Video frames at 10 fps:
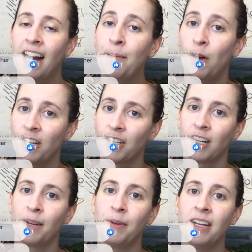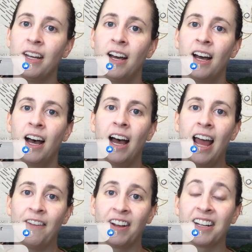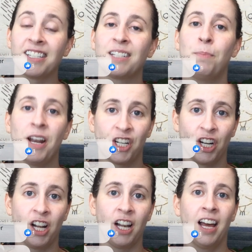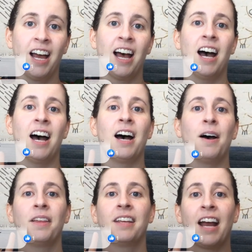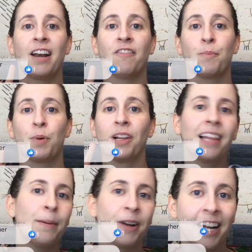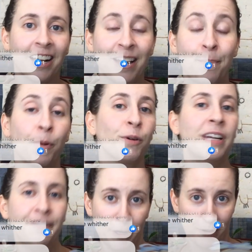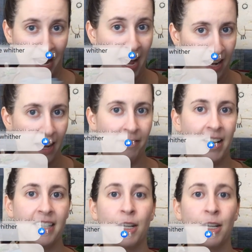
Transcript: And I'm also going to be having a special uh, kind of preliminary preview kit of it.